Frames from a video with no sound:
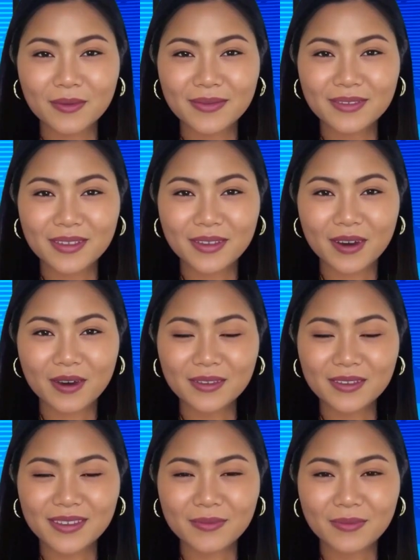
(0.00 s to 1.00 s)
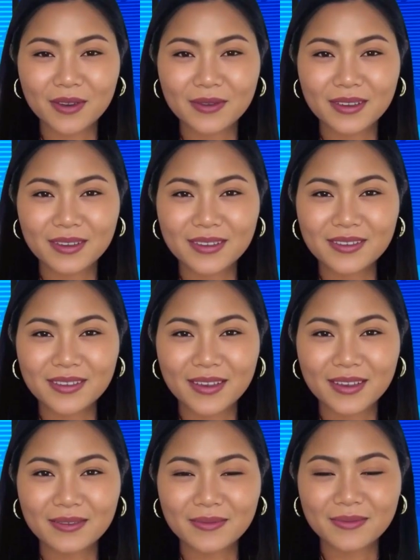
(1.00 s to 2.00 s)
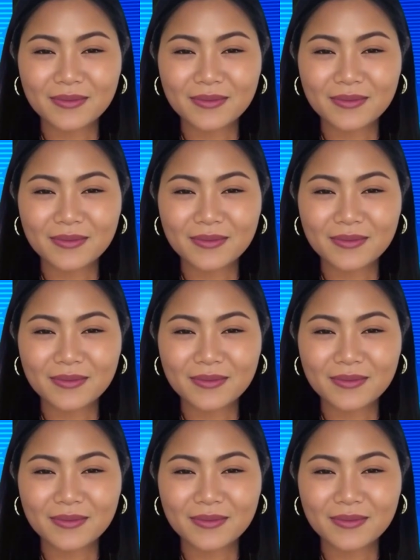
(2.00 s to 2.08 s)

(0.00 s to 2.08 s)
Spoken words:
Cryptocurrency rollercoaster.